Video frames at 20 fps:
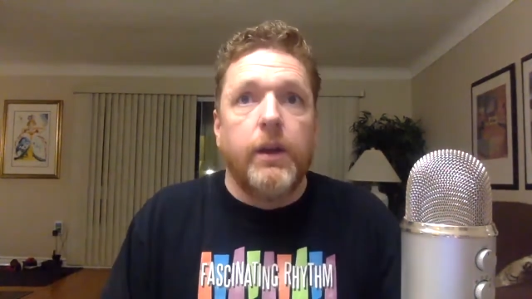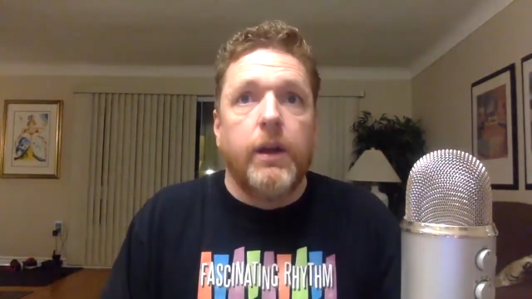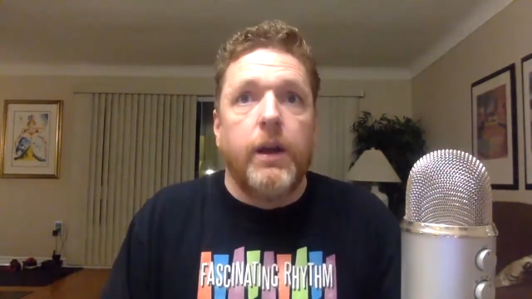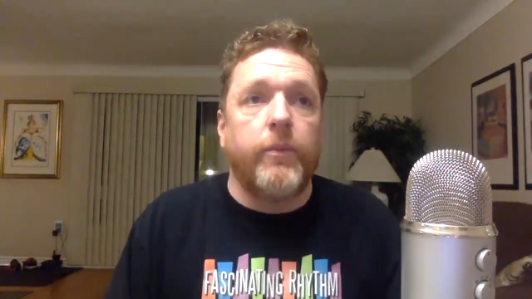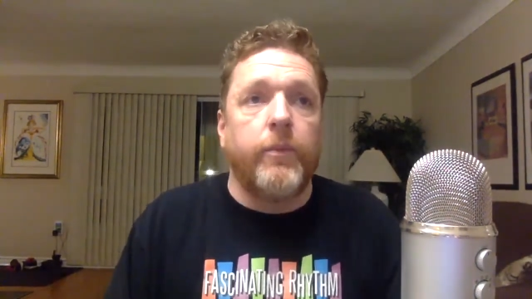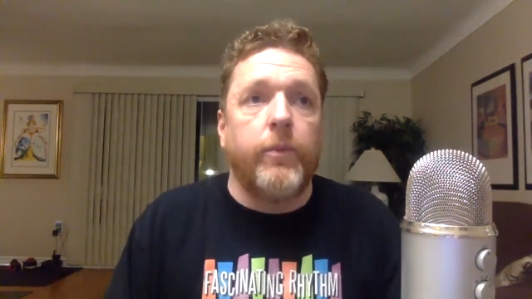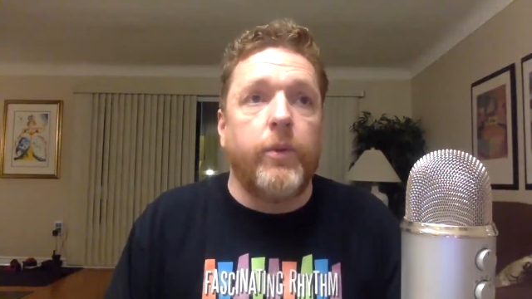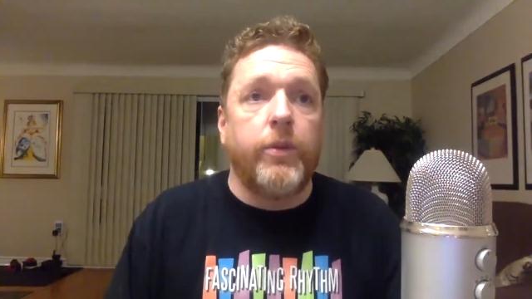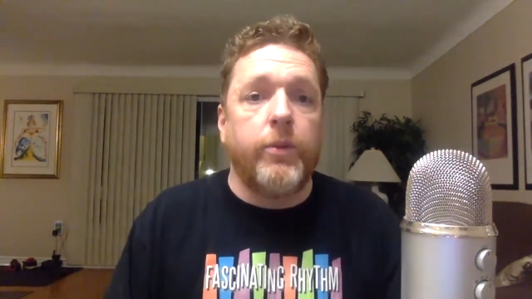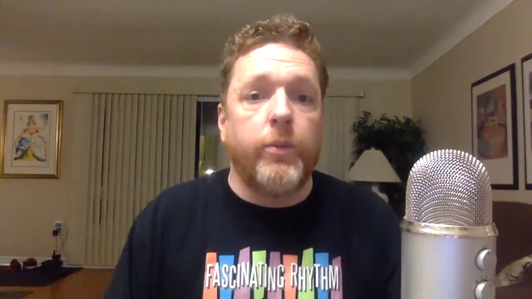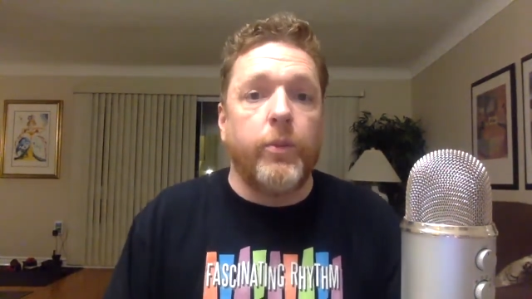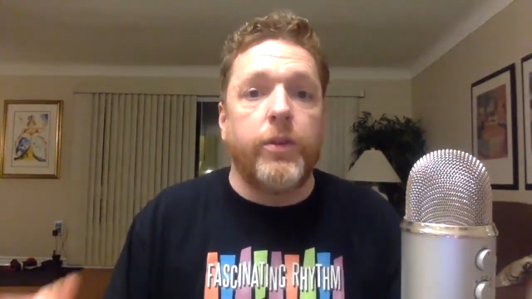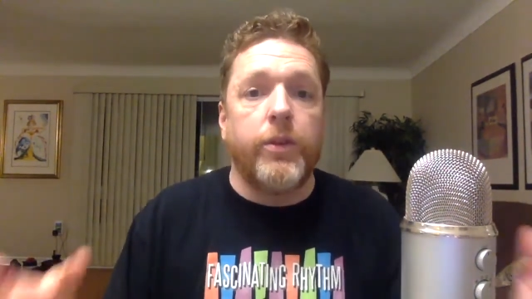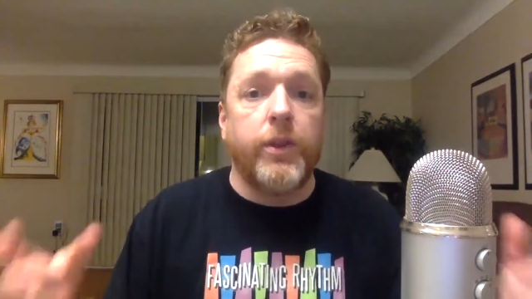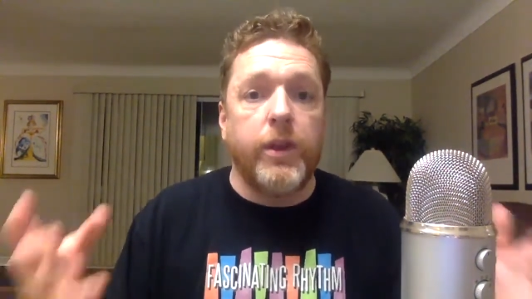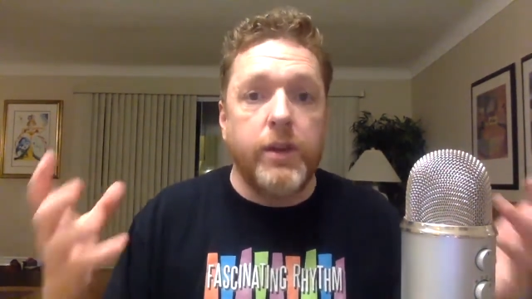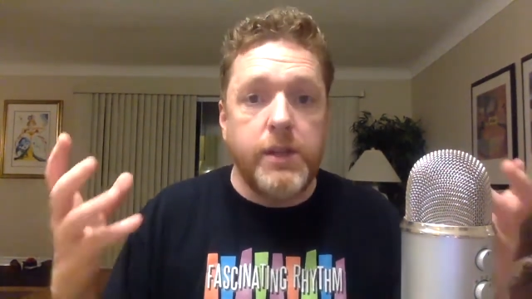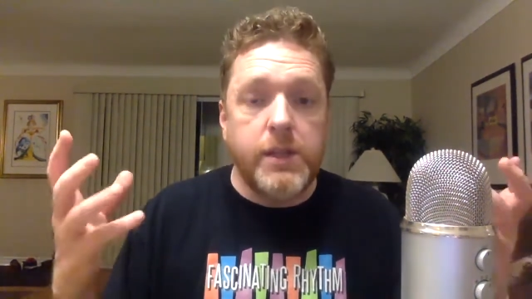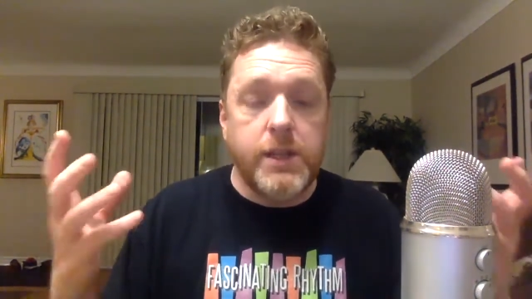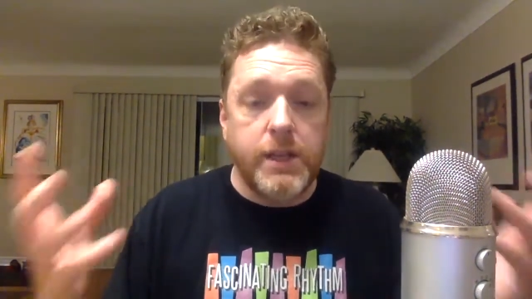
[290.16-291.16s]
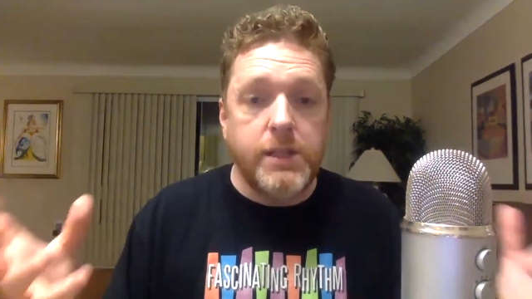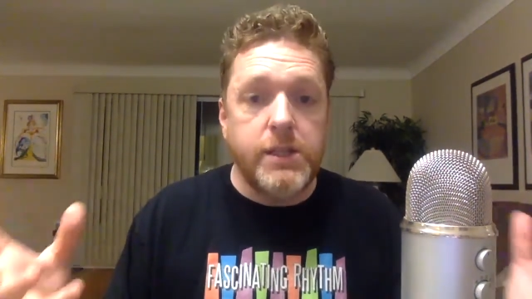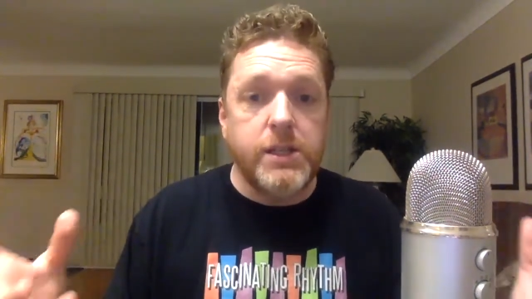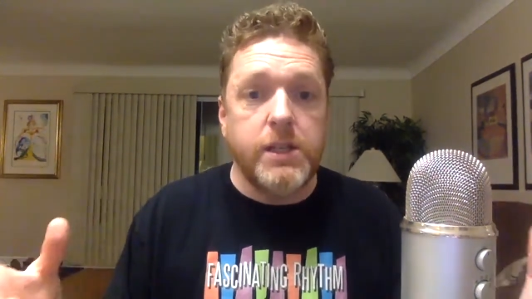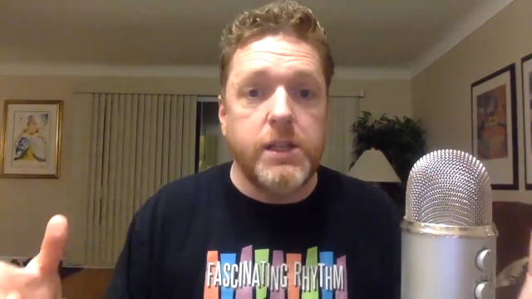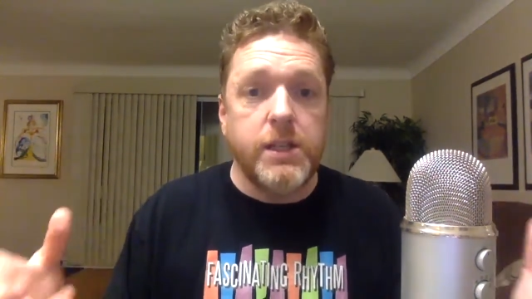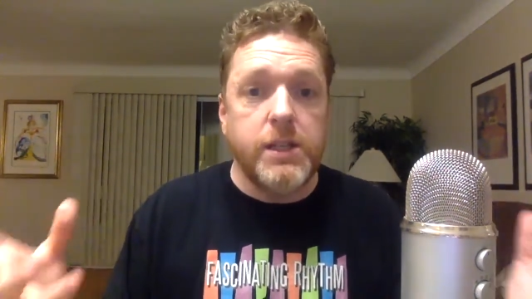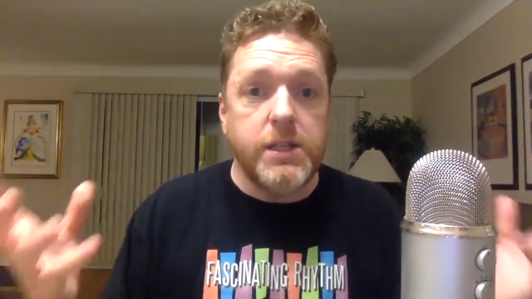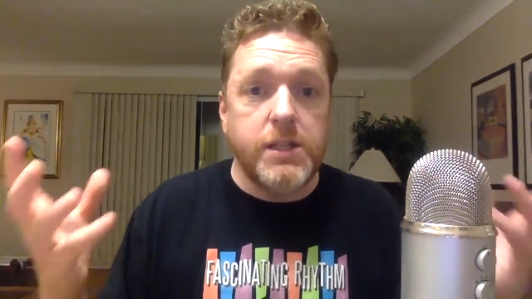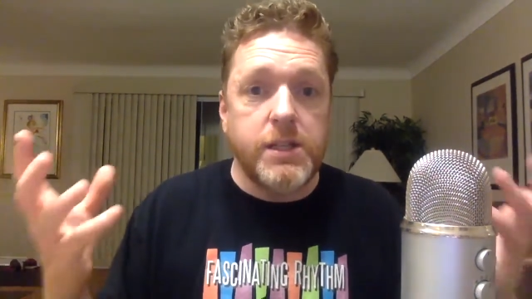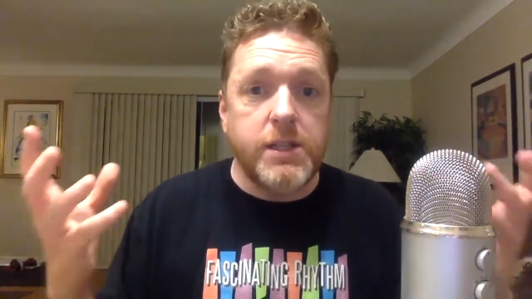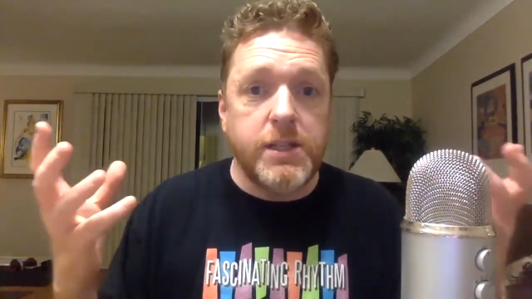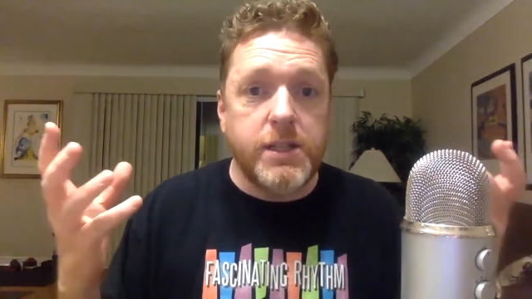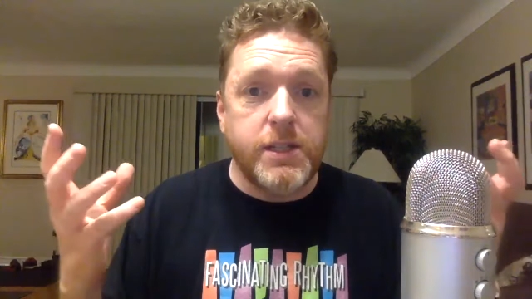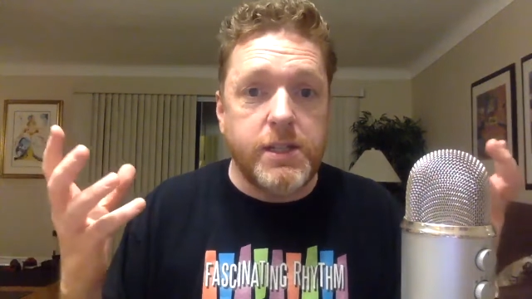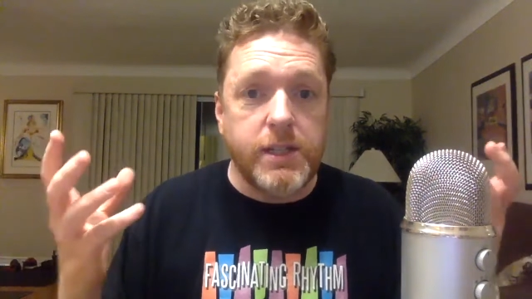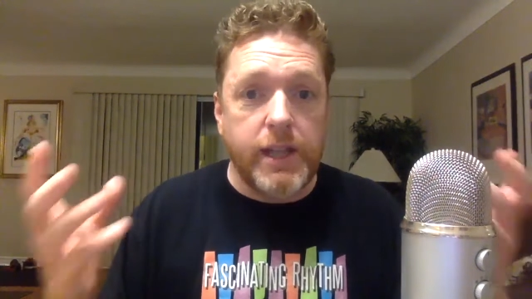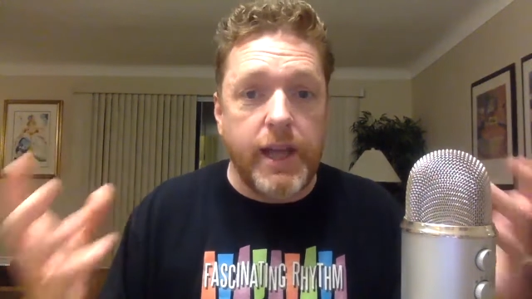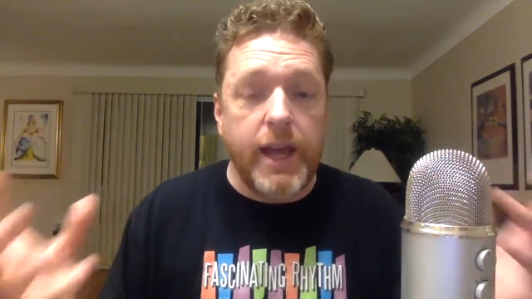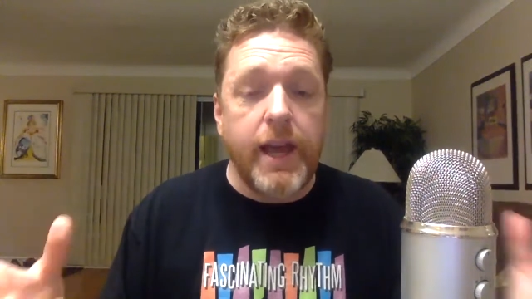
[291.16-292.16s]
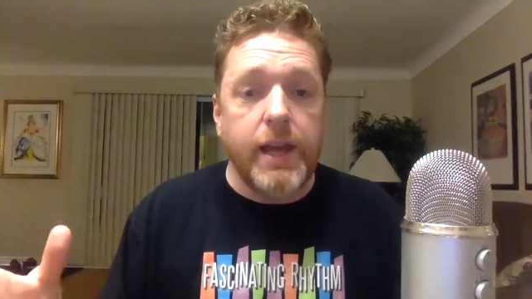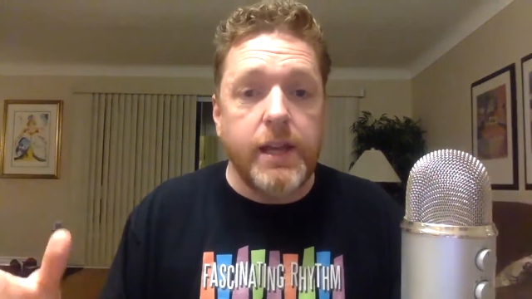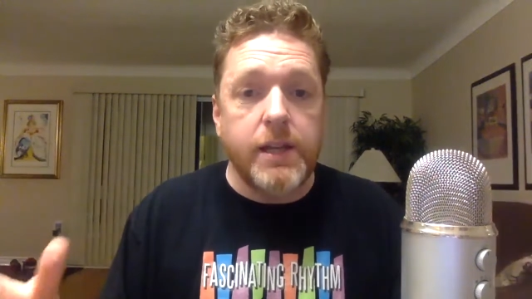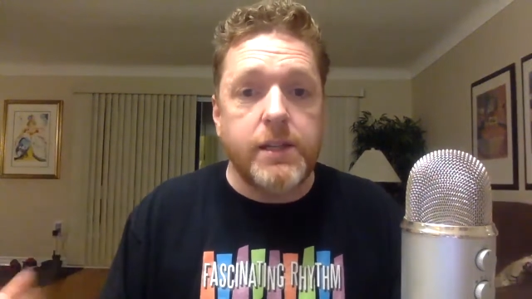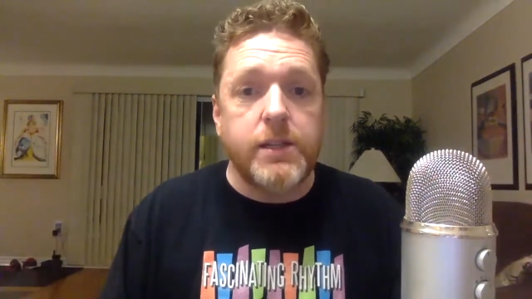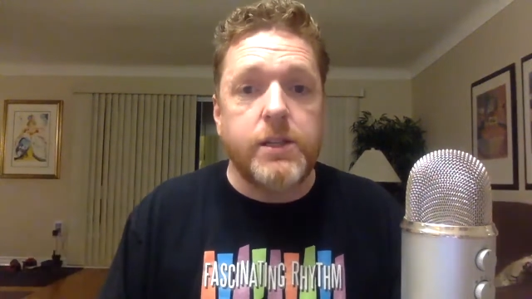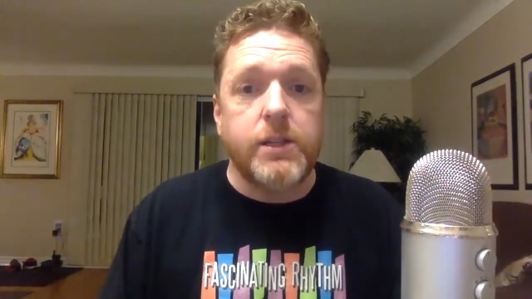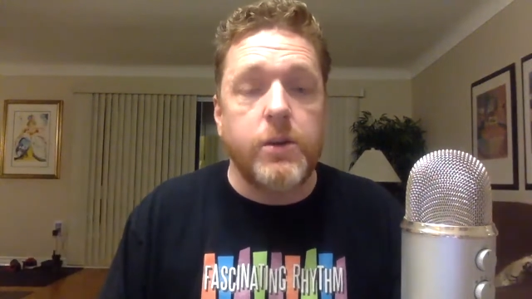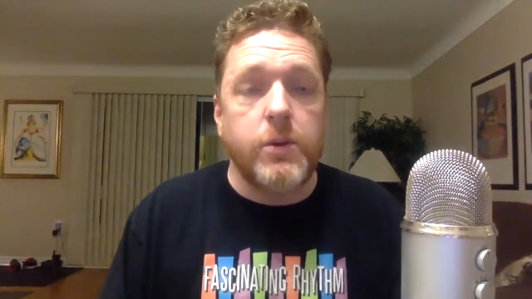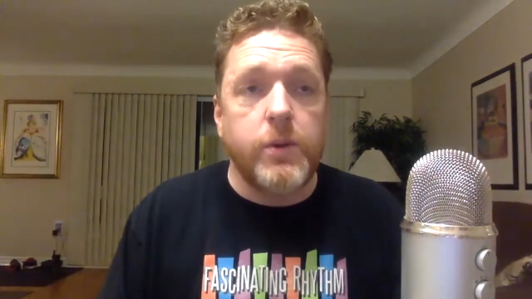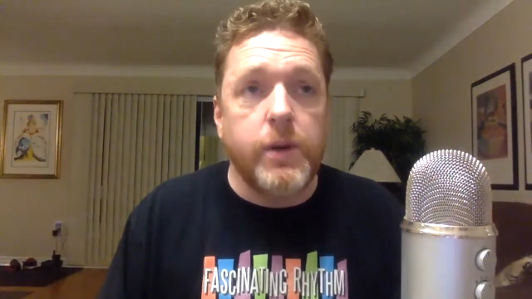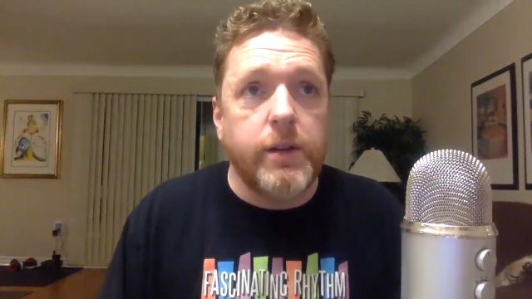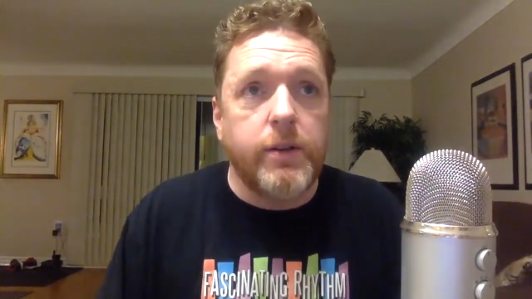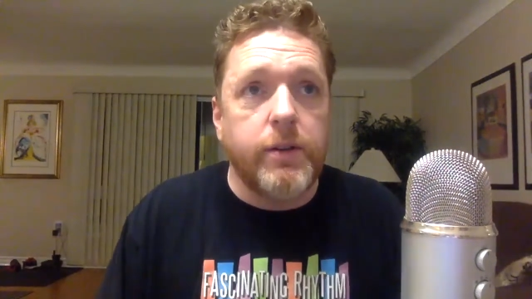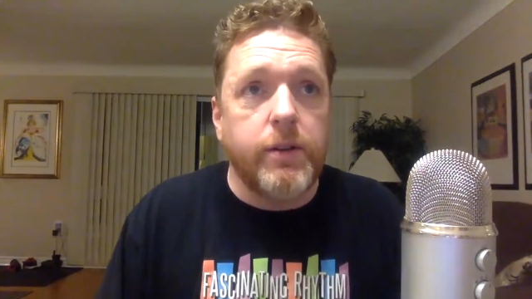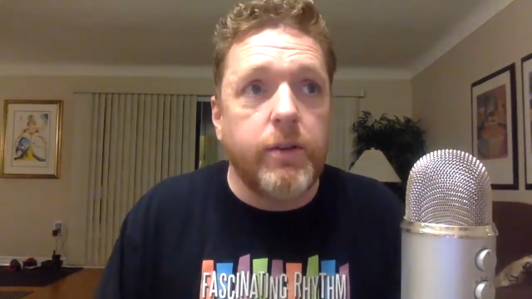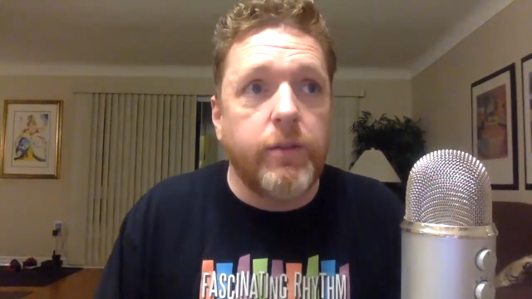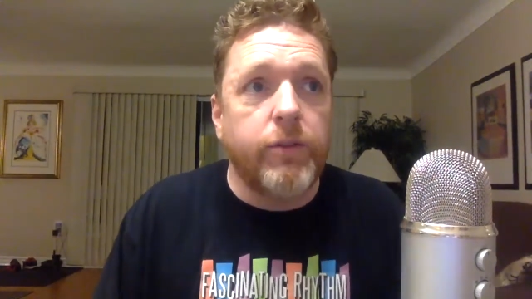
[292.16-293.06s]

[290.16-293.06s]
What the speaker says: with an indigenous slant to it